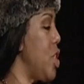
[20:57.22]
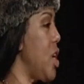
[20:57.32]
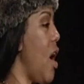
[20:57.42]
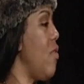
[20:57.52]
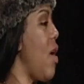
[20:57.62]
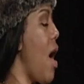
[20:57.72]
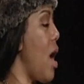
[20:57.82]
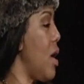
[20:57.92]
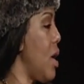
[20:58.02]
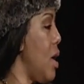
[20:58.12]

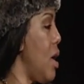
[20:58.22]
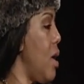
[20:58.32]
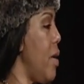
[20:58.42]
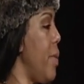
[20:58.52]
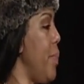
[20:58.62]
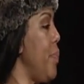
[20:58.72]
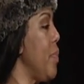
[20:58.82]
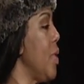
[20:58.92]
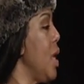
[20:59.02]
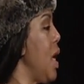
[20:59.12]
Sherri
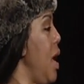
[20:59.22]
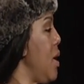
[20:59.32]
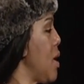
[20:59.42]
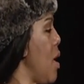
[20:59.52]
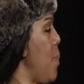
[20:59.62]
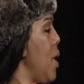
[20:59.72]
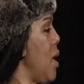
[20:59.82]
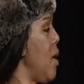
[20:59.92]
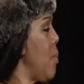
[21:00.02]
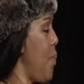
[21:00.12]
and a couple
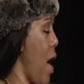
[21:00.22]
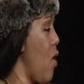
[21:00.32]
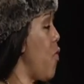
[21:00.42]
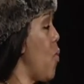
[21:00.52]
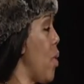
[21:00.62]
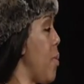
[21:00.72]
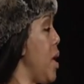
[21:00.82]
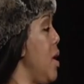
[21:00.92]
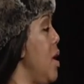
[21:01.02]
of powerful women.